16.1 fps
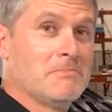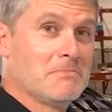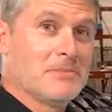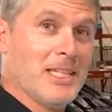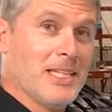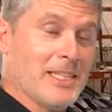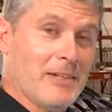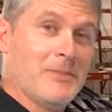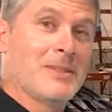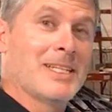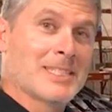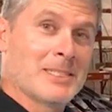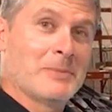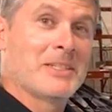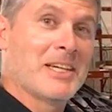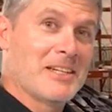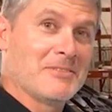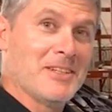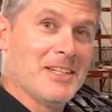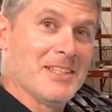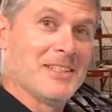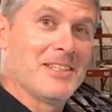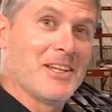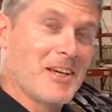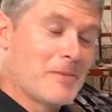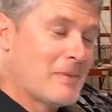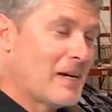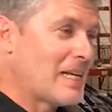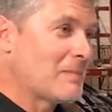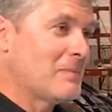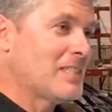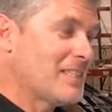Yeah, that would actually be kind of fun. An
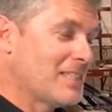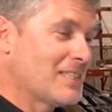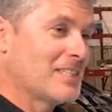automatic misting